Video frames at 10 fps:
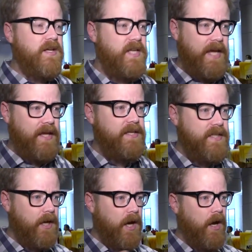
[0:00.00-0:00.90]
not seeing
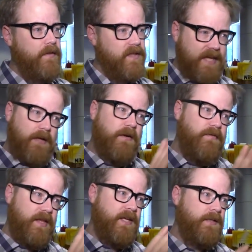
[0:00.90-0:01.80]
aliasing on the center of
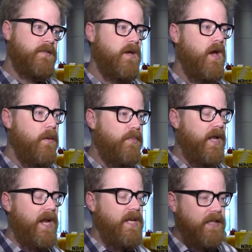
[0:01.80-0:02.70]
things, but
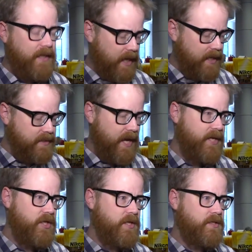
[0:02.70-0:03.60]
anything that has
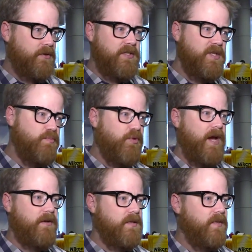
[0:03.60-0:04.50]
edges or is a
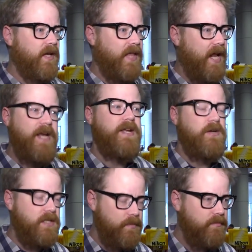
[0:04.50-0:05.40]
sprite or something like that, I
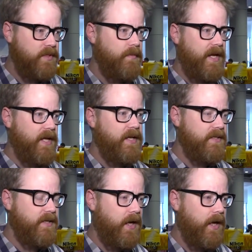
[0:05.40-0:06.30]
noticed some
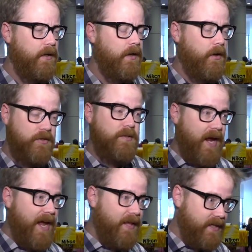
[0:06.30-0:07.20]
anti-aliasing on, or some
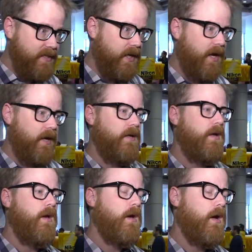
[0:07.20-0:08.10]
aliasing on.
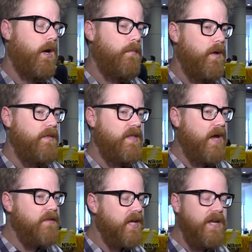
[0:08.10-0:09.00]
The
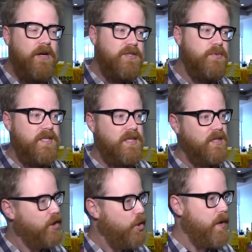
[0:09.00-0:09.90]
other thing I noticed was that the
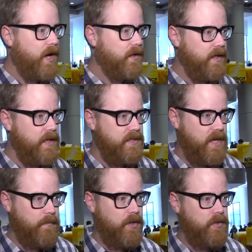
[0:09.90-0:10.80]
low poly
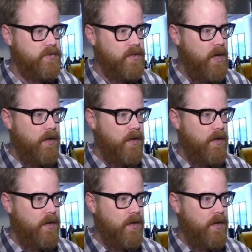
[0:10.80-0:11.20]
demos,